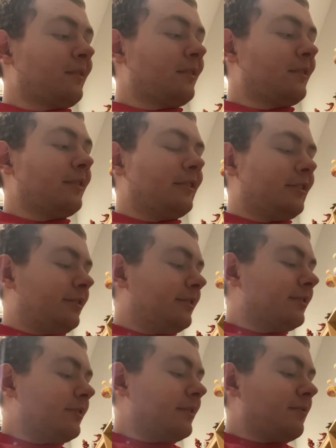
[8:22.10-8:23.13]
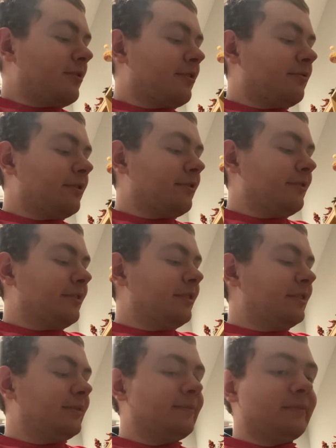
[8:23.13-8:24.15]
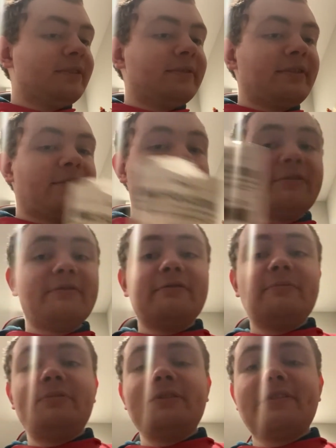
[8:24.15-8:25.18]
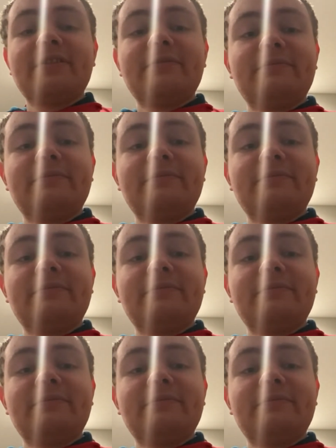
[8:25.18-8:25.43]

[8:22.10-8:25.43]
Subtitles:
I just quickly am going to put some